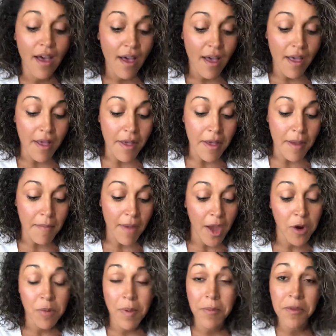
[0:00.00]
I
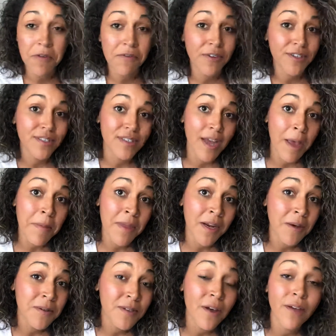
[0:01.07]
remember the first time that I
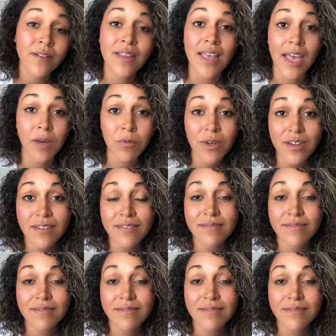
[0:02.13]
was called the N-word,